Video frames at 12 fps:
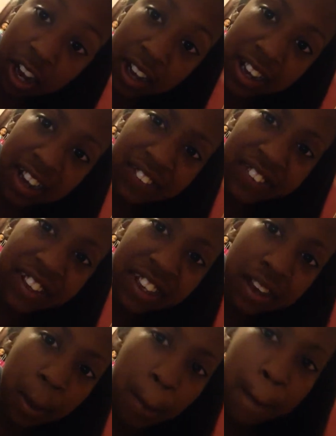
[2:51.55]
I had
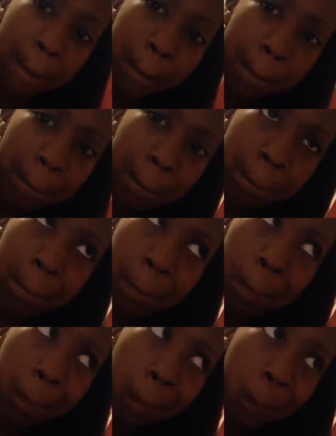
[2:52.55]
like
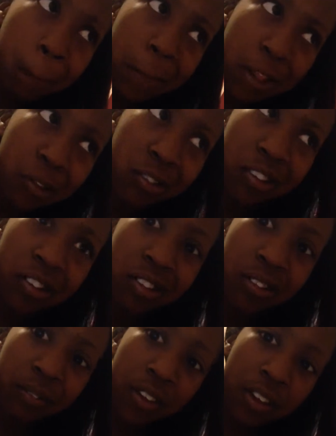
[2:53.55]
millions
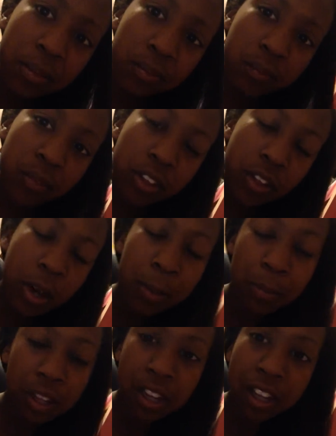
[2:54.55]
of them. No,
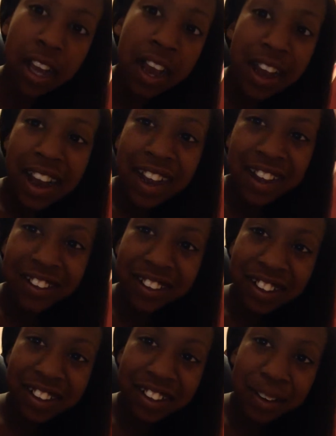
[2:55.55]
I'm kidding. I had
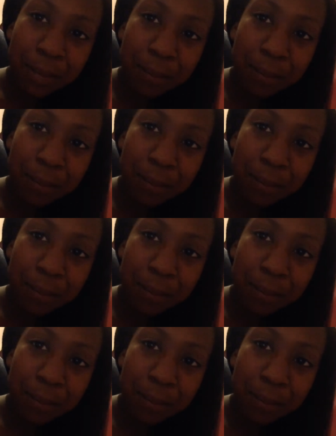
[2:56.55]
like